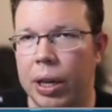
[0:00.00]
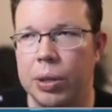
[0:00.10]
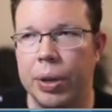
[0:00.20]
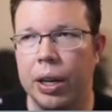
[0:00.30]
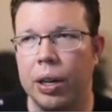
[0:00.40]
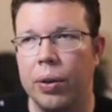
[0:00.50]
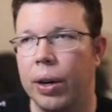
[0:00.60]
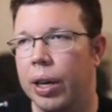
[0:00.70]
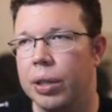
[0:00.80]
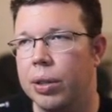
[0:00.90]
mods we can do,
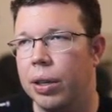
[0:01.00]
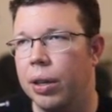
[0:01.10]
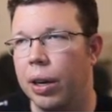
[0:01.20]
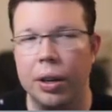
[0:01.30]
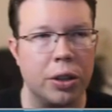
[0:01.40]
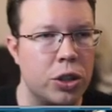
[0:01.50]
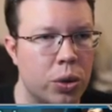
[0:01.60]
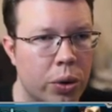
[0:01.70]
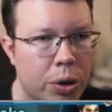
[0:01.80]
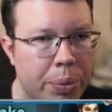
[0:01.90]
guys, uh, in a
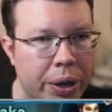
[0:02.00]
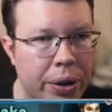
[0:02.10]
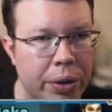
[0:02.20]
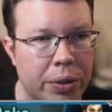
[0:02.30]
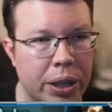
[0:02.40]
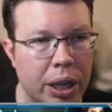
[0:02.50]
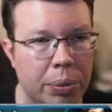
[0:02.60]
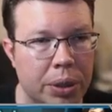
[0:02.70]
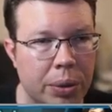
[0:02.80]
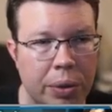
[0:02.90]
short period of
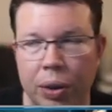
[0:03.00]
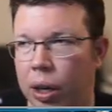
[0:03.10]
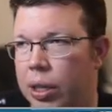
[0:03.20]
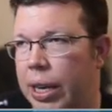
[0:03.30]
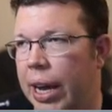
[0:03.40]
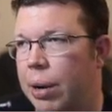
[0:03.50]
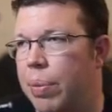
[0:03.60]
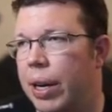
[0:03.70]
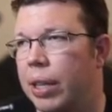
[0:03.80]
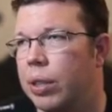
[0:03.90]
time. Let's see, we've gone 10
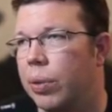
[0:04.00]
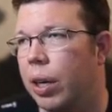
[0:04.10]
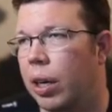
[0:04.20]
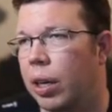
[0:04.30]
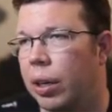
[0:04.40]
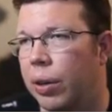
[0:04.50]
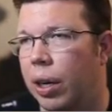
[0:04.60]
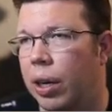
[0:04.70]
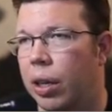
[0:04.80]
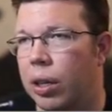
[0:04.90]
minutes. So we gotta
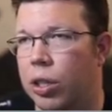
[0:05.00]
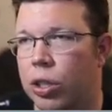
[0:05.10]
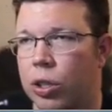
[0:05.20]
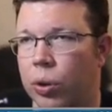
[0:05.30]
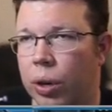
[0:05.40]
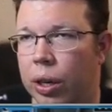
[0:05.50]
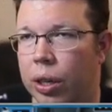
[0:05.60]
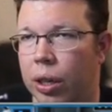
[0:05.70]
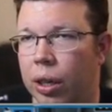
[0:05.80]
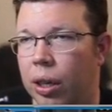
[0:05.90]
gotta cut this
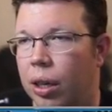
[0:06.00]
short.